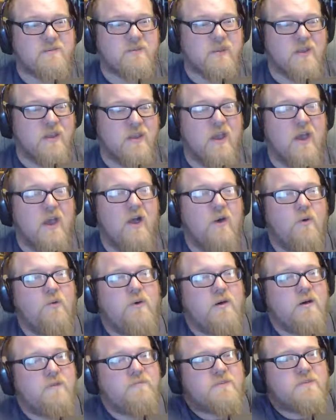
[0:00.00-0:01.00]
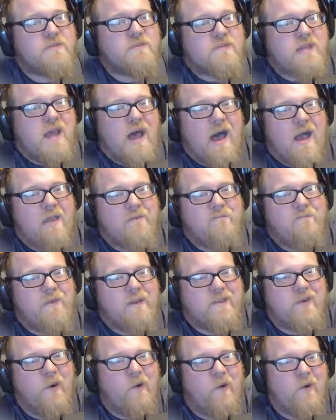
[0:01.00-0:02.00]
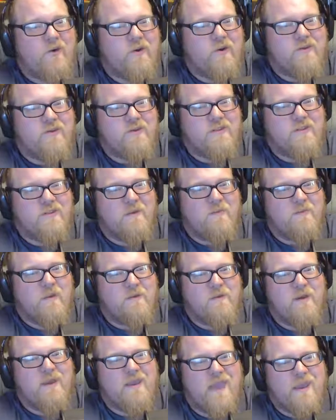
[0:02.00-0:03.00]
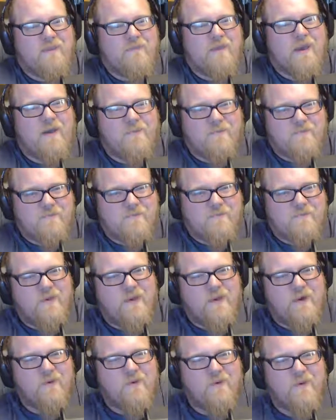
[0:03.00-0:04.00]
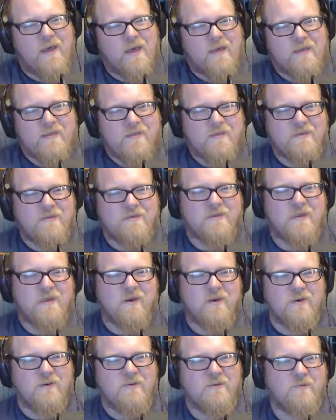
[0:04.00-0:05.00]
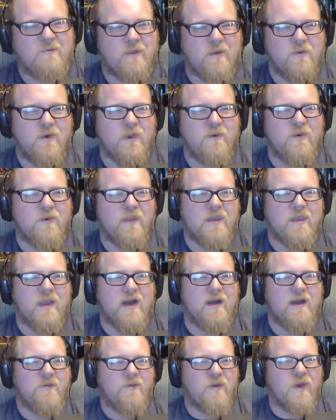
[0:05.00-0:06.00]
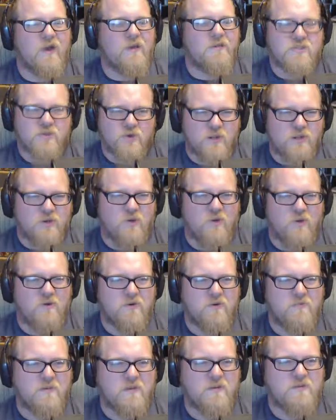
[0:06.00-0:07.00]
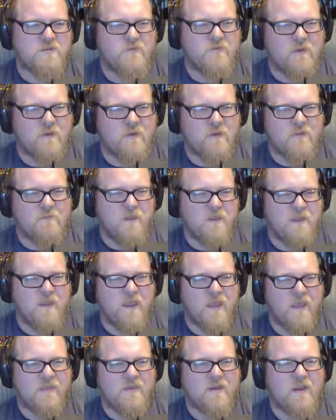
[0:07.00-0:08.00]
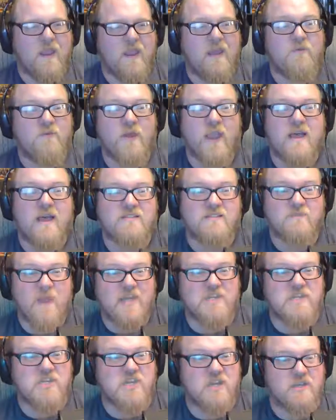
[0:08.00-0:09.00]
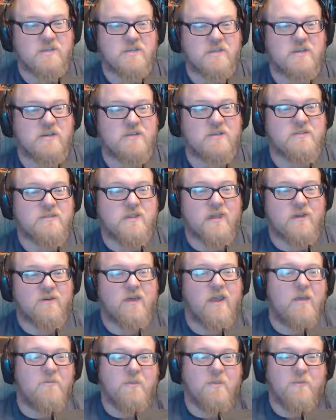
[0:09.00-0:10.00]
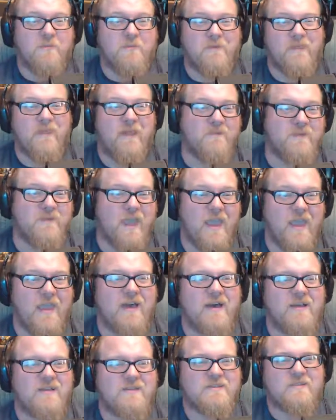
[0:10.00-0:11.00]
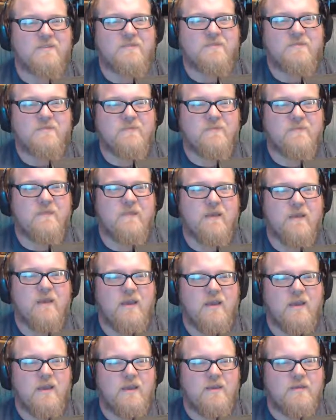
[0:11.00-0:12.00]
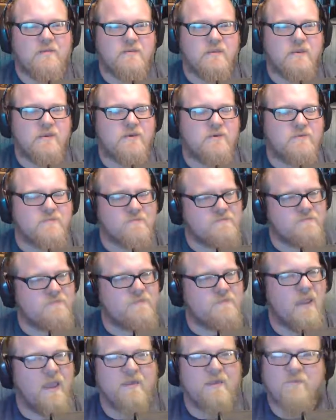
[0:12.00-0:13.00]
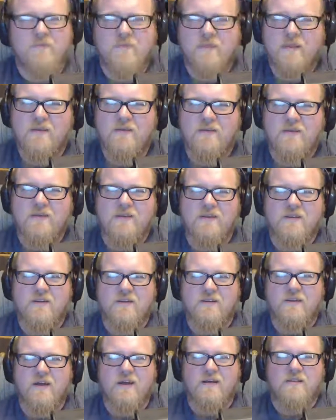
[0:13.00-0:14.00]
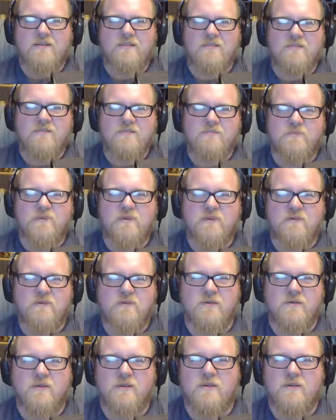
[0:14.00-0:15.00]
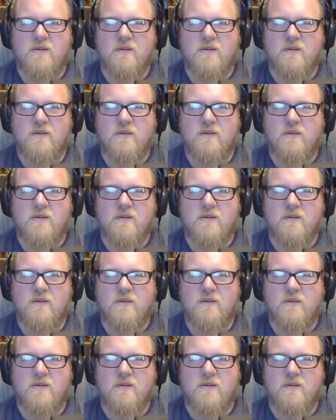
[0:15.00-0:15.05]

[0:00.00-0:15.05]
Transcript: was like, whoops, I picked order the moment it came out. Oh well. So we all joined order because we wanted to play together. And we got smashed, as it turns out. People love chaos. So yeah. Good old Splatoon.